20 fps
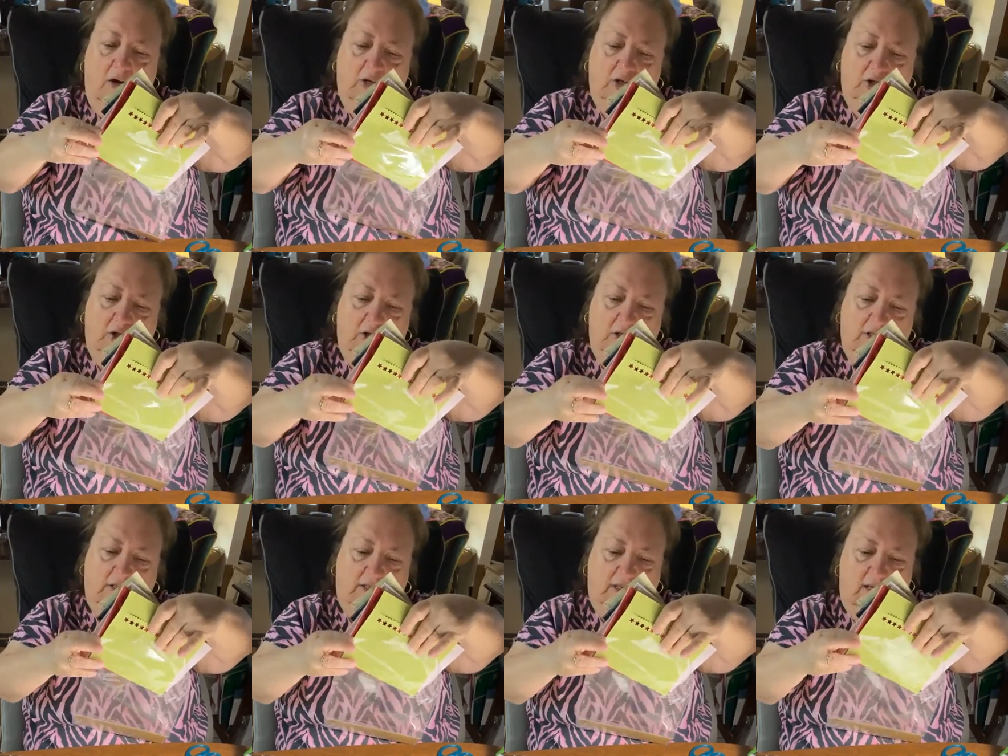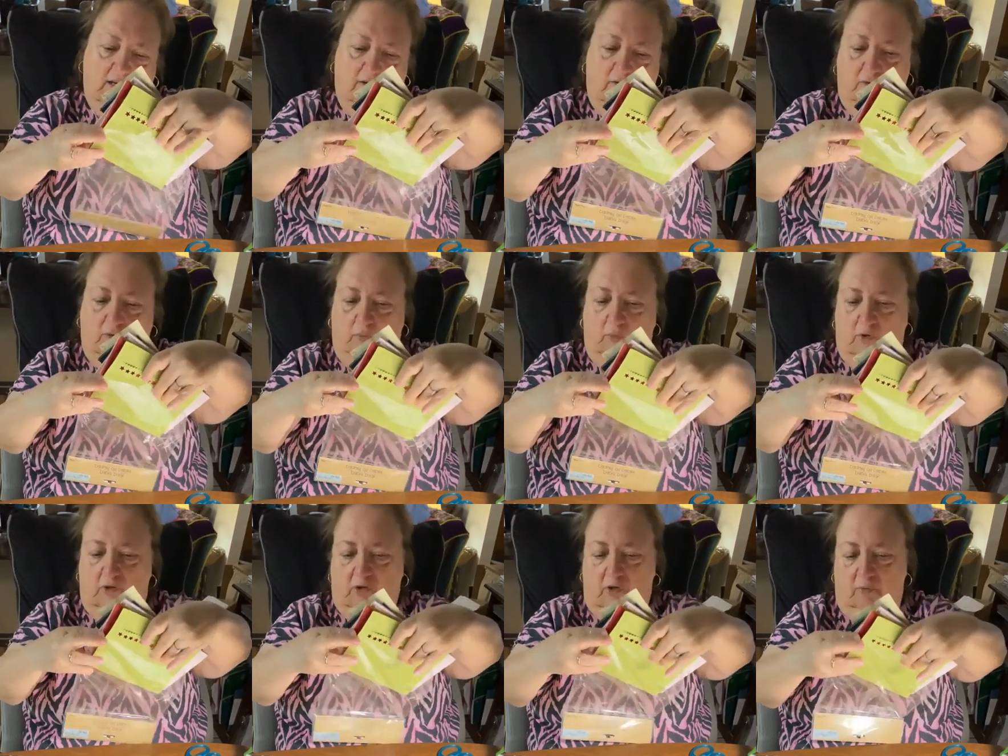auction
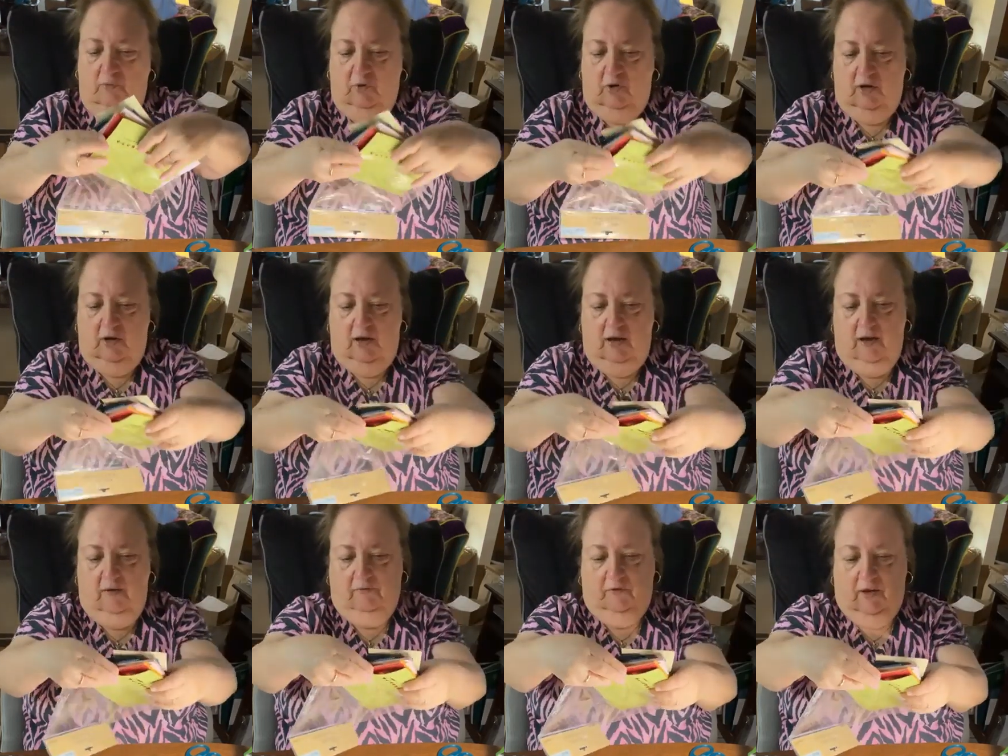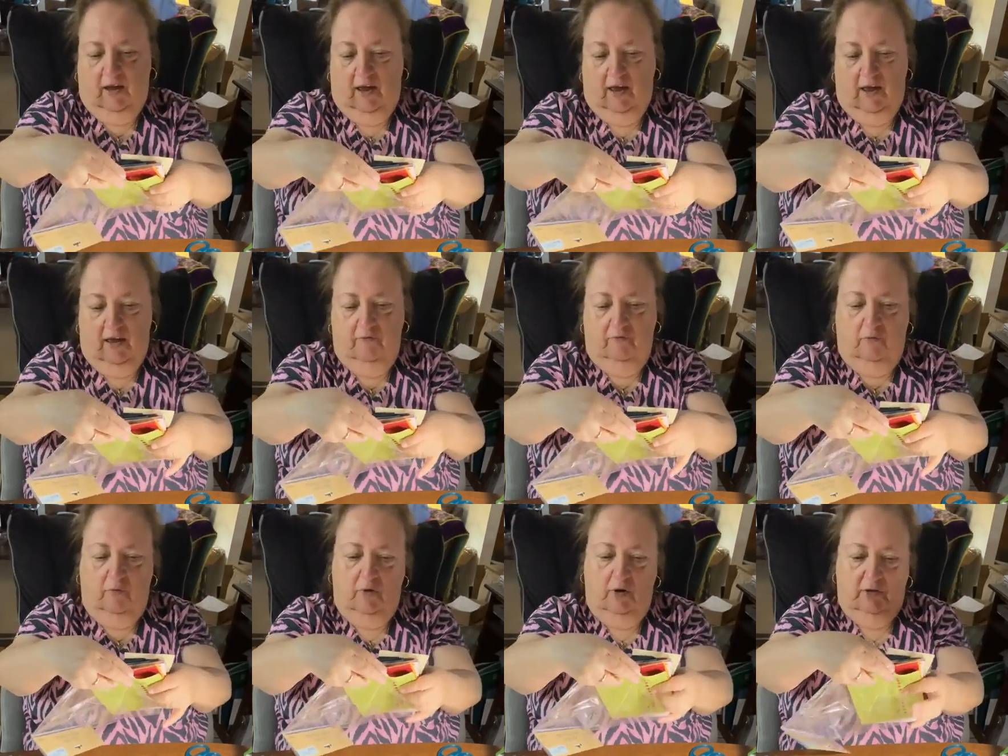sales, which I'm going to
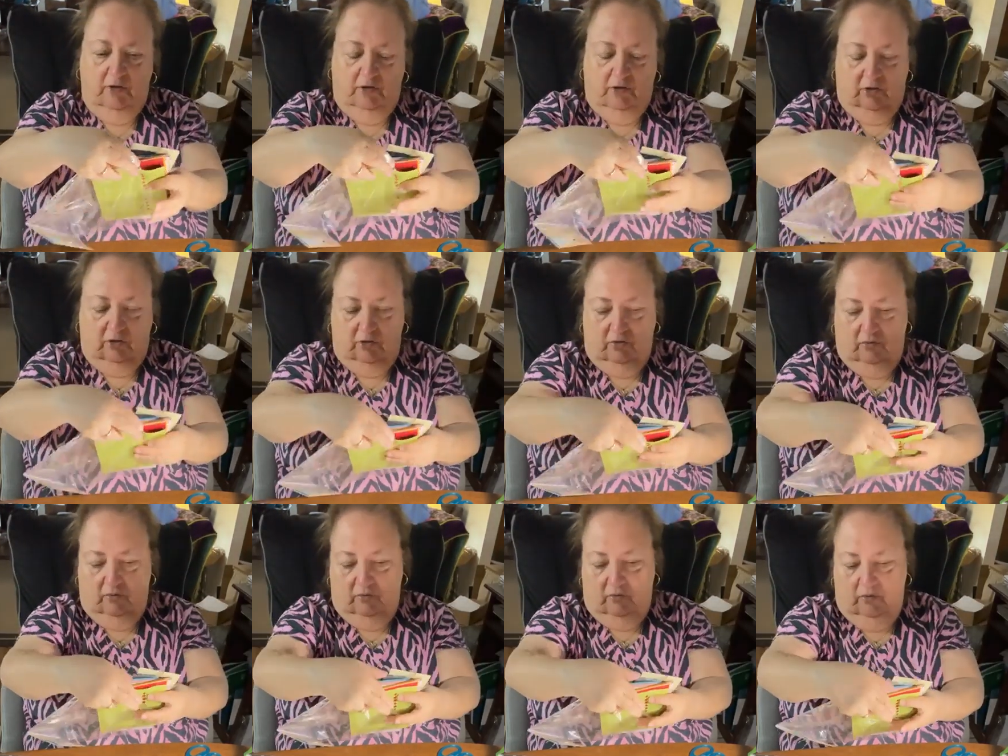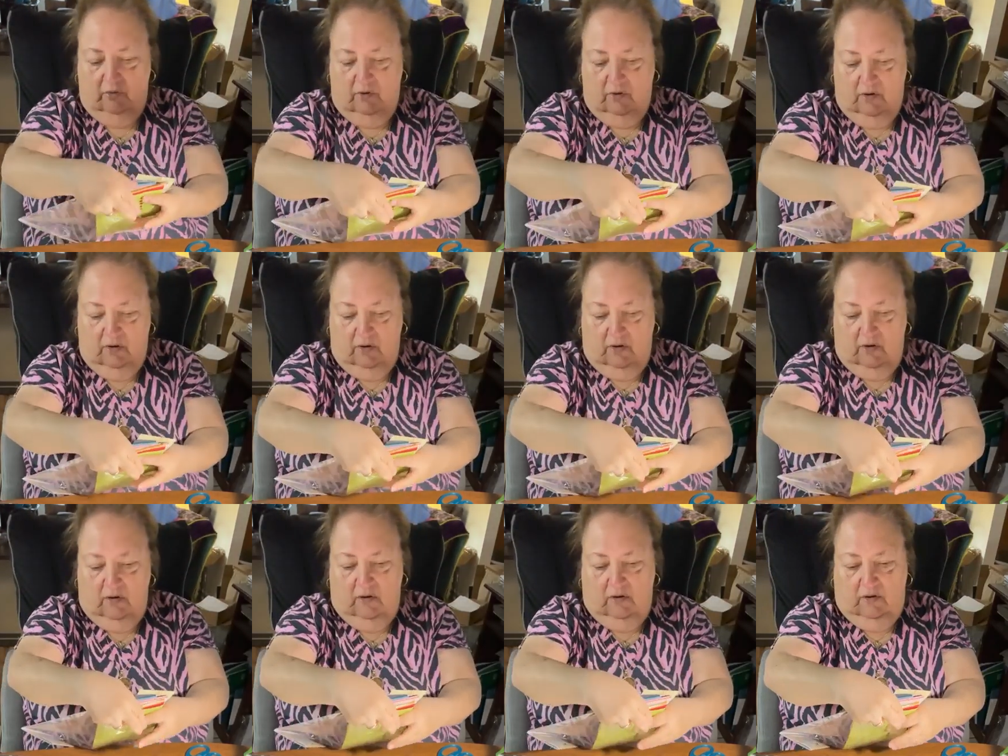have one soon,
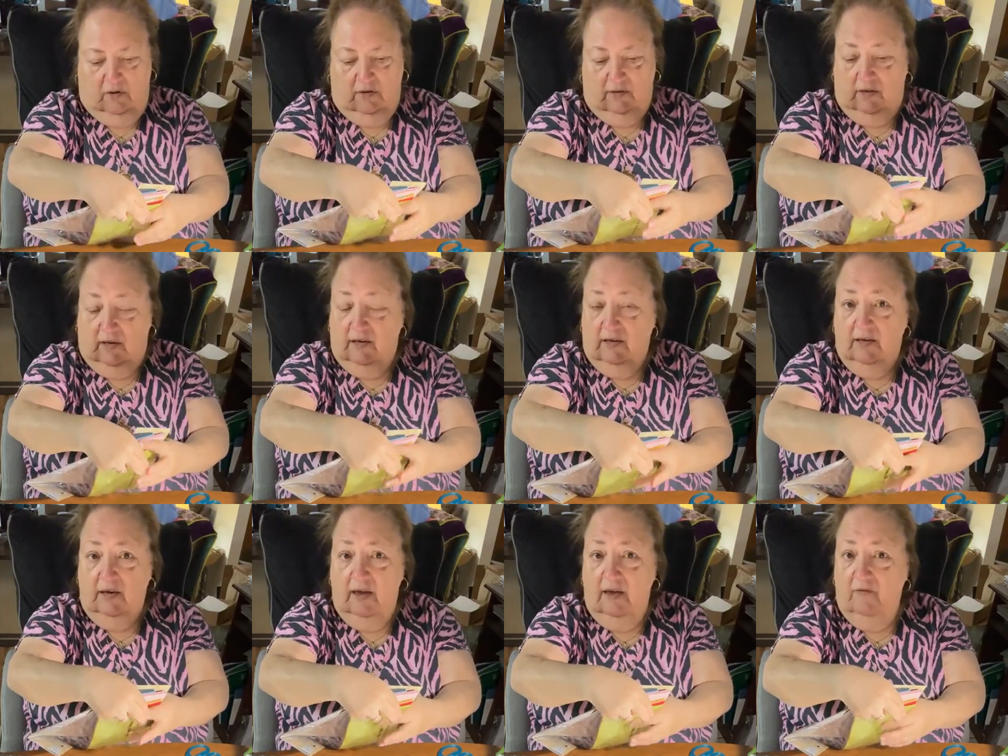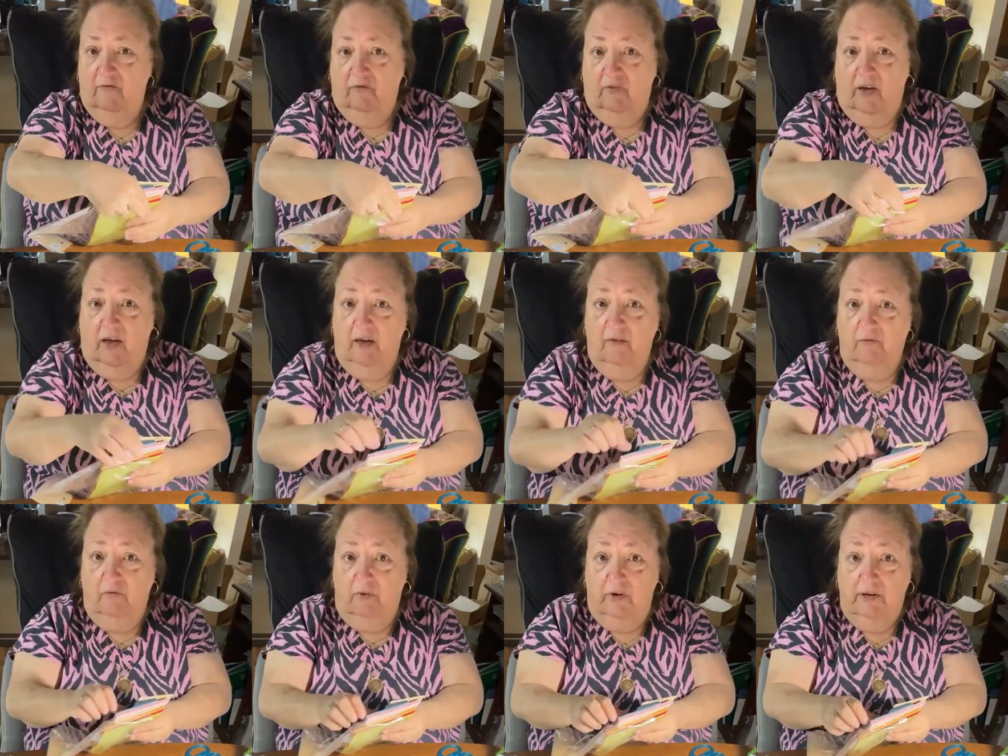because I have
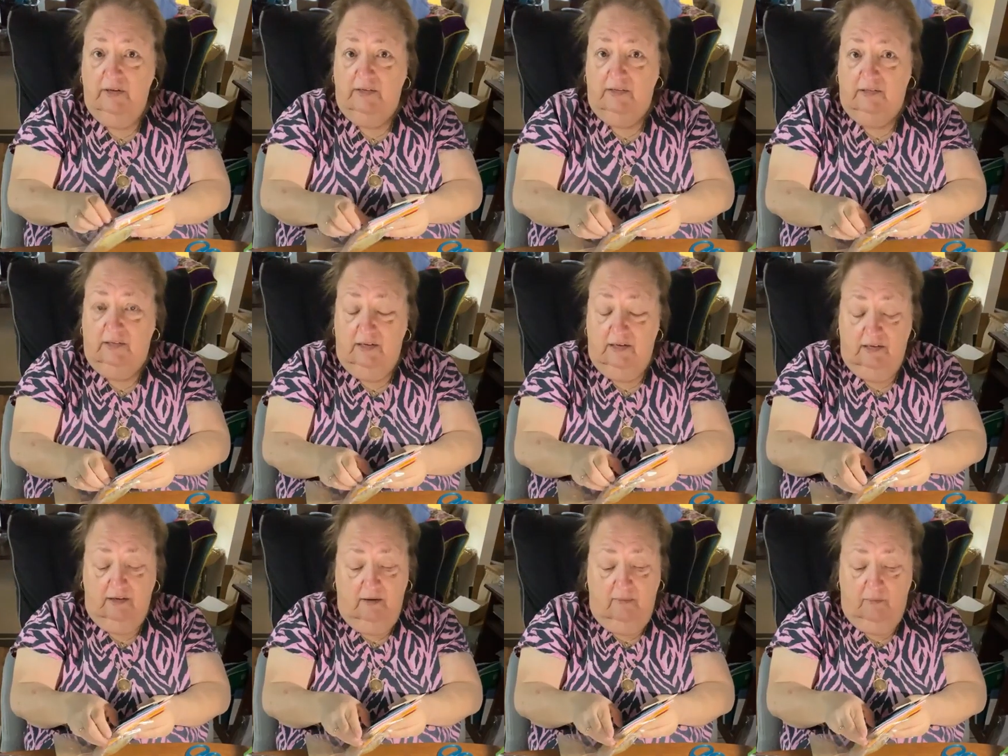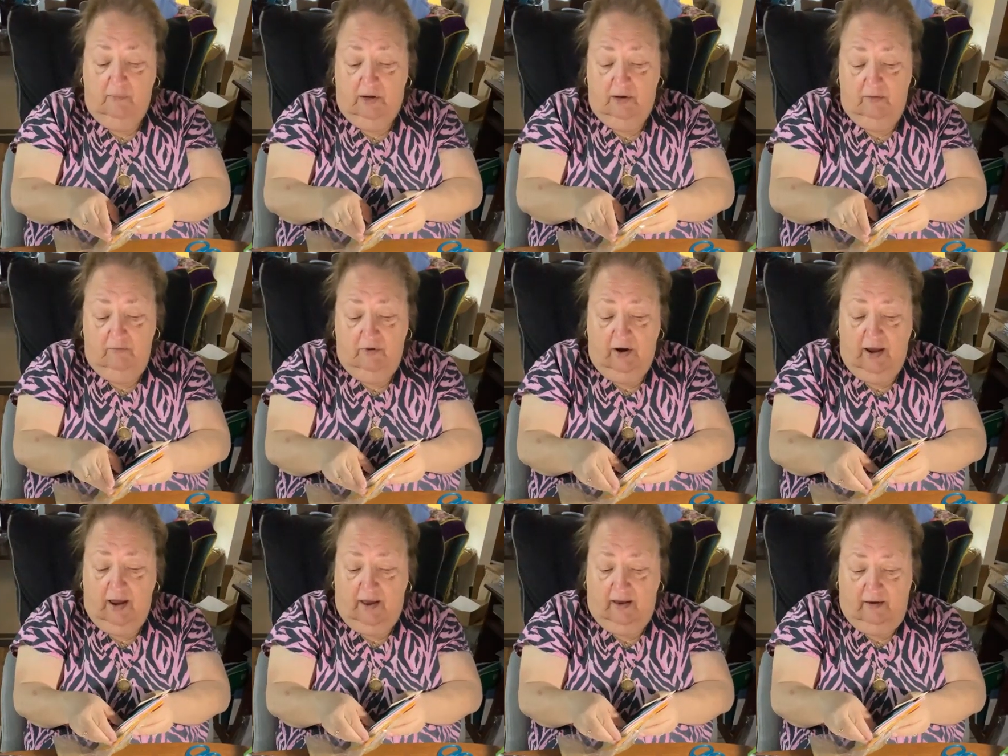5 wreaths sitting on
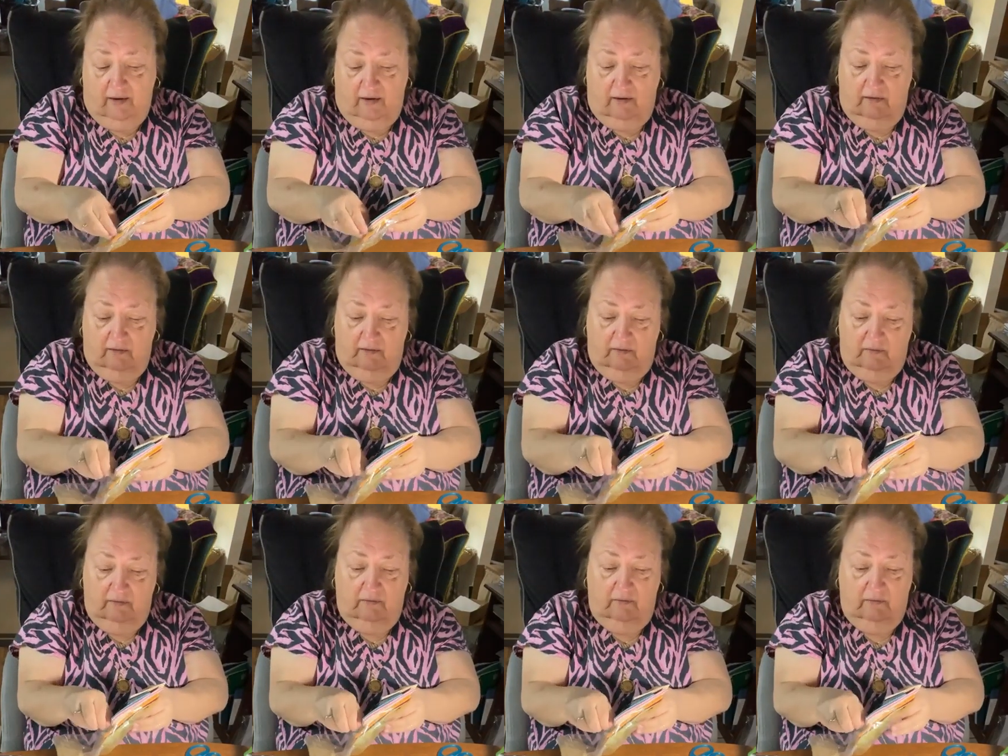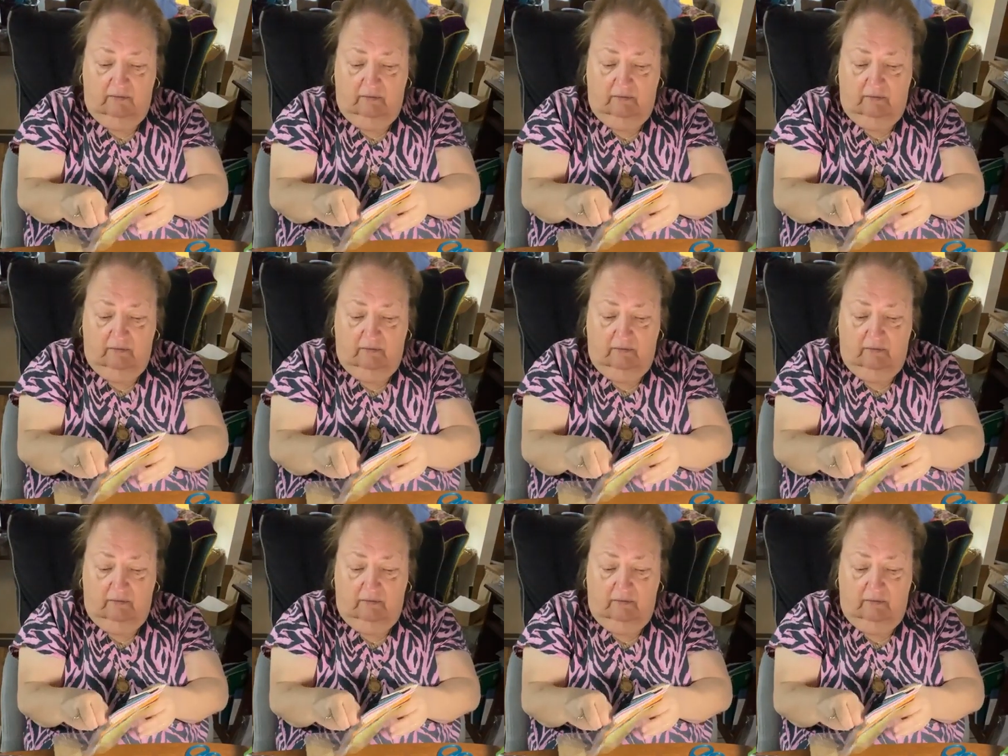my rack.